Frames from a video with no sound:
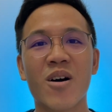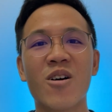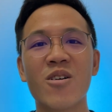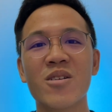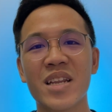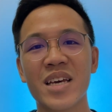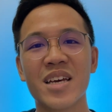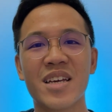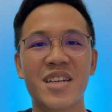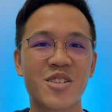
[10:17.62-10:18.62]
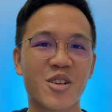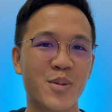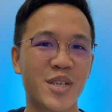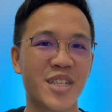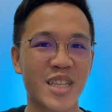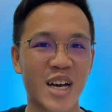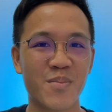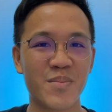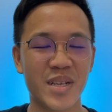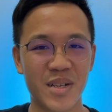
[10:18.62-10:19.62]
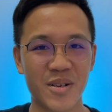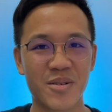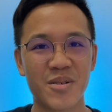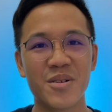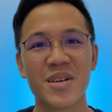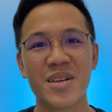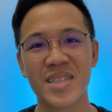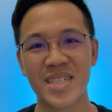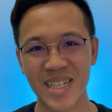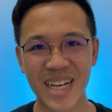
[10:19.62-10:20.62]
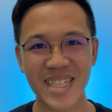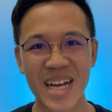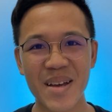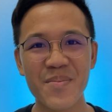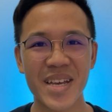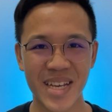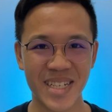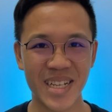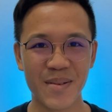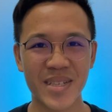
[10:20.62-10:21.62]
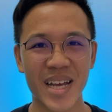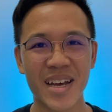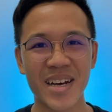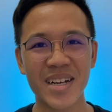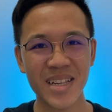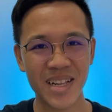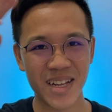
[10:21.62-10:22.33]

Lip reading: or link in description down below. Till next time, eat sleep cycle,